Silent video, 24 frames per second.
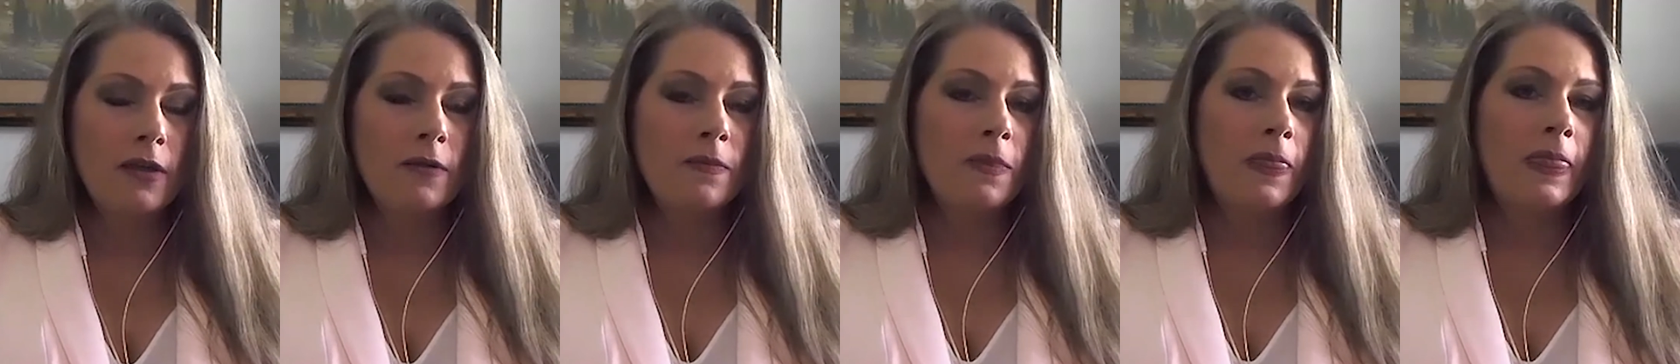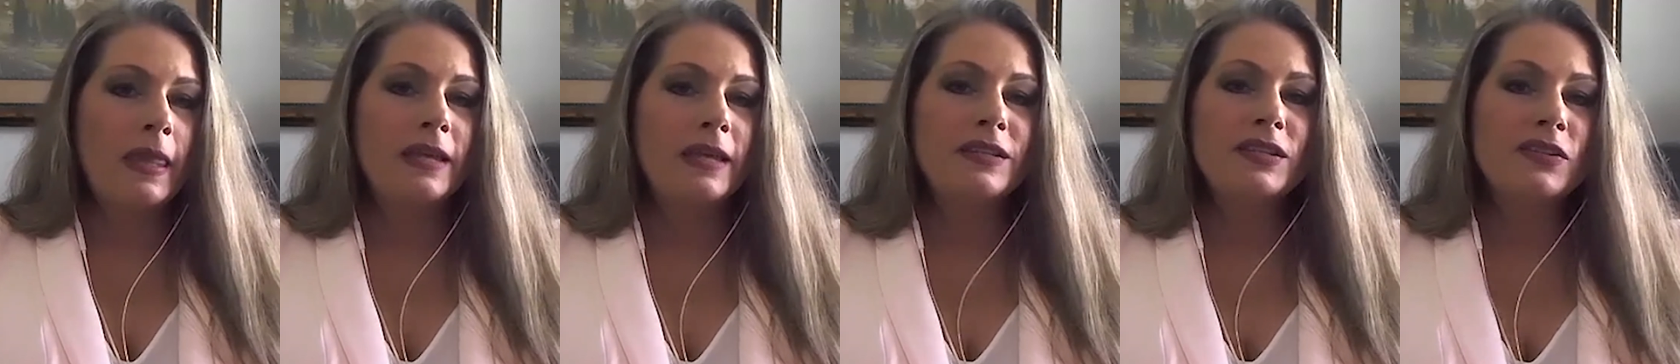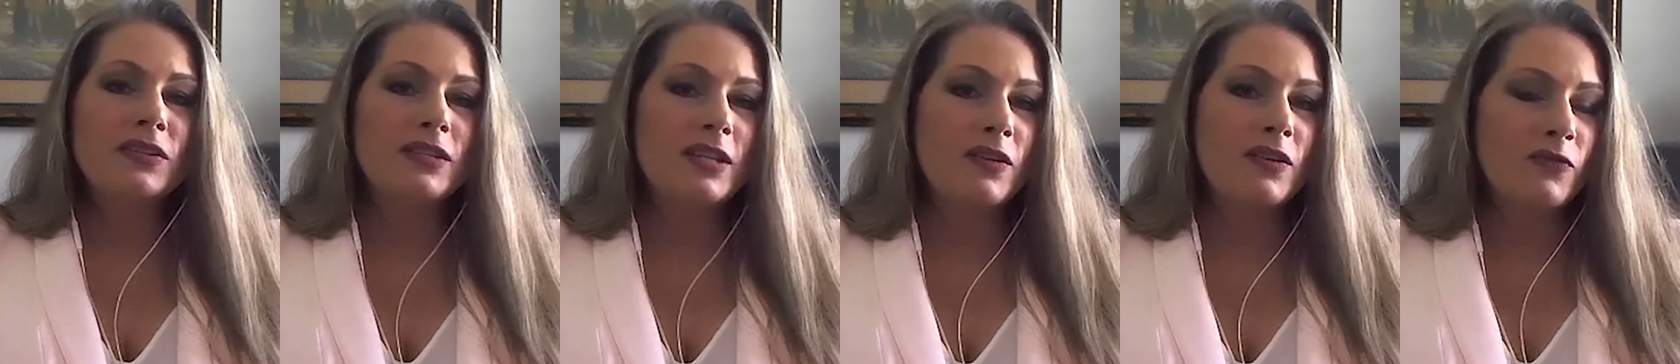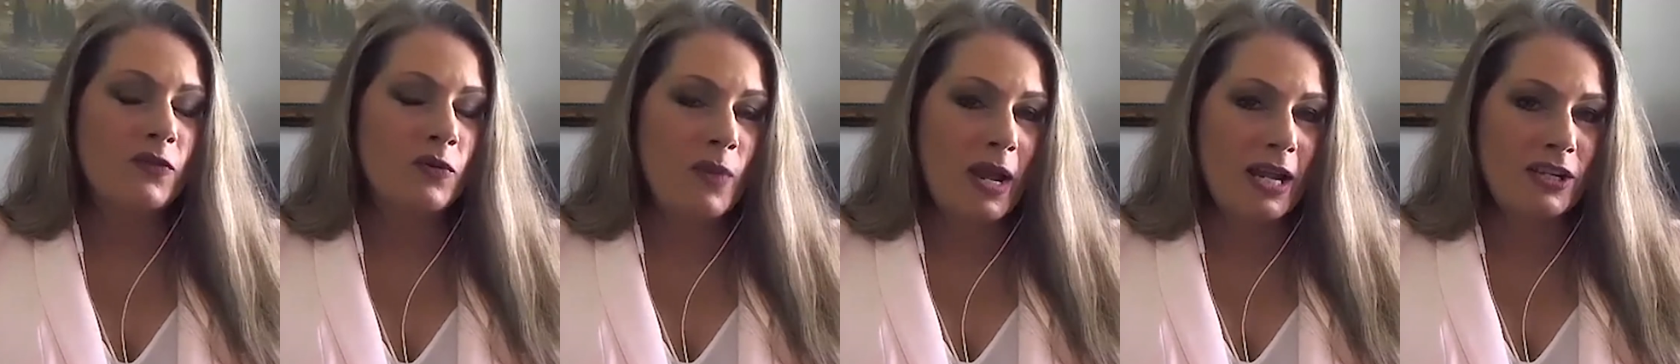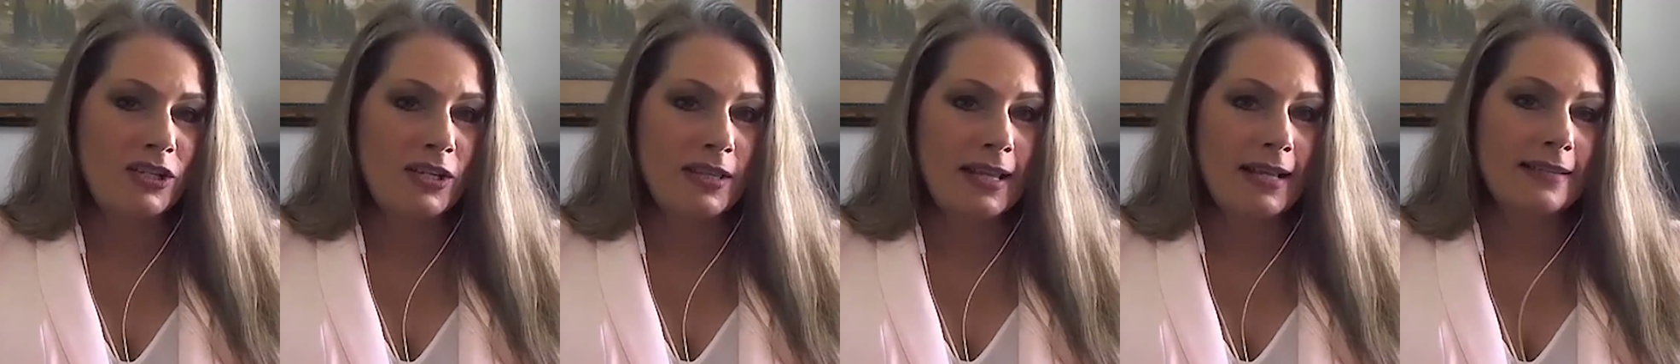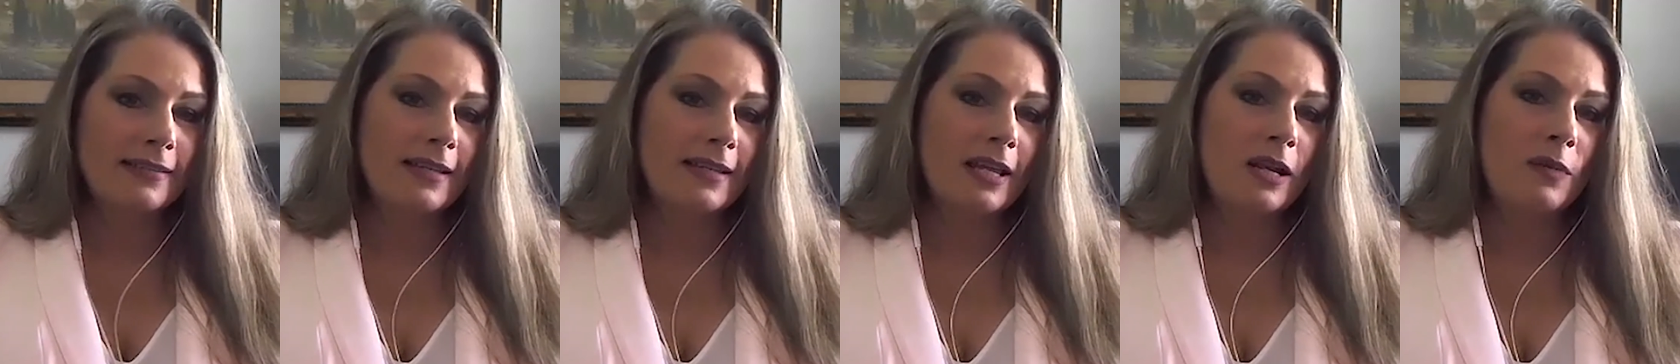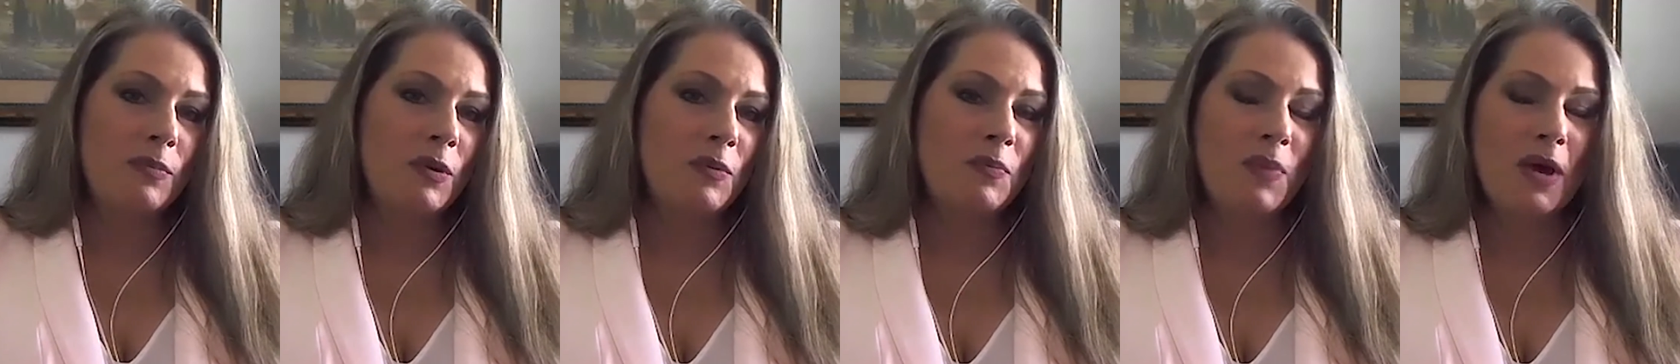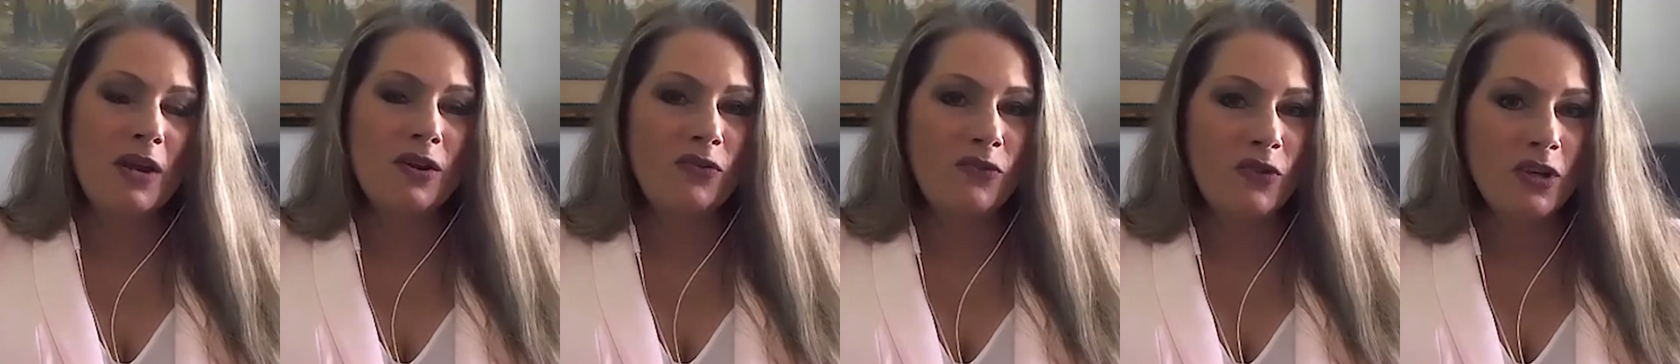this is information that's going to be
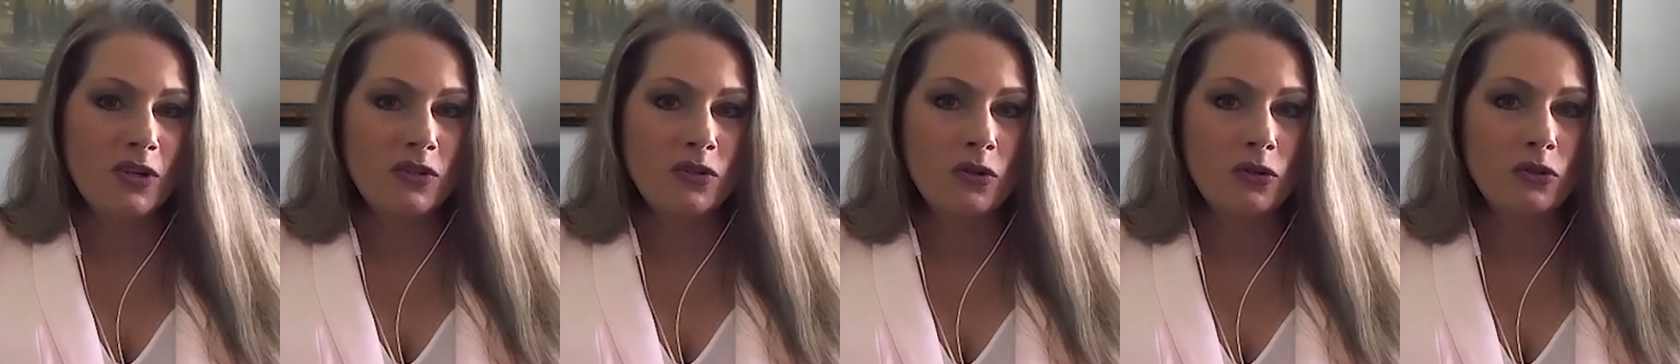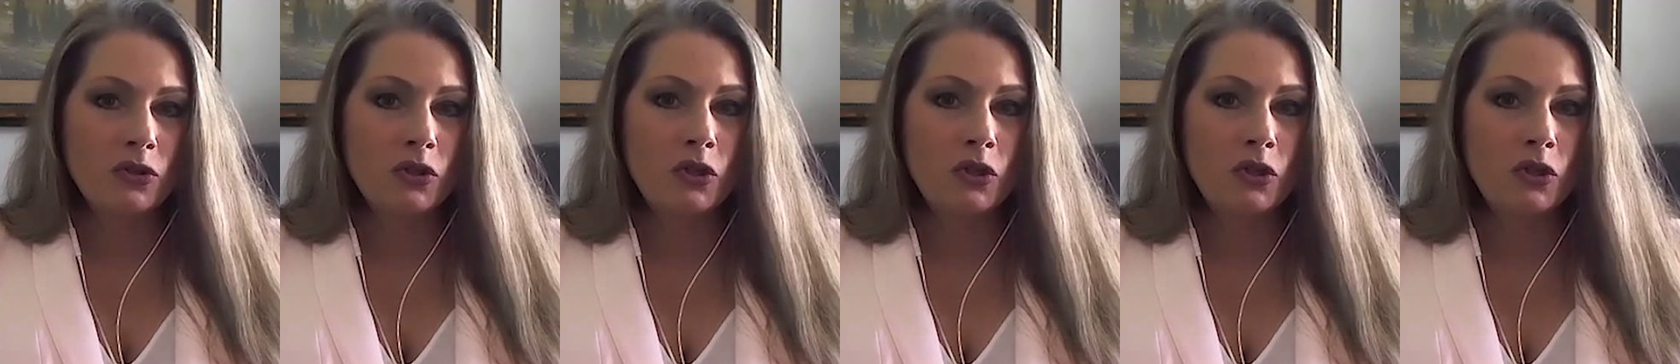beneficial